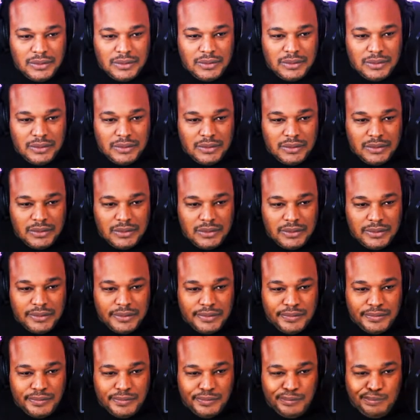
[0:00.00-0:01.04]

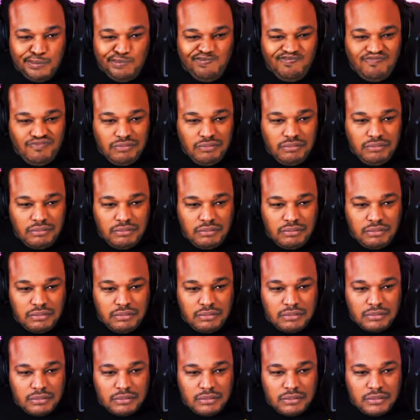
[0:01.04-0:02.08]

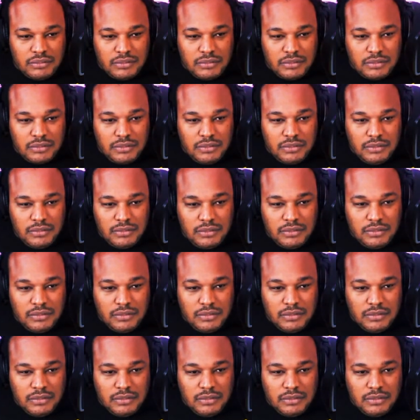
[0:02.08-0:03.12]

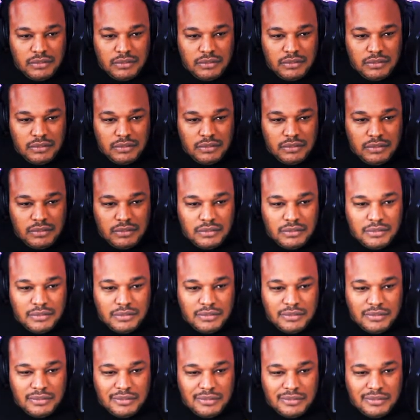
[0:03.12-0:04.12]
No words are spoken by the person on screen.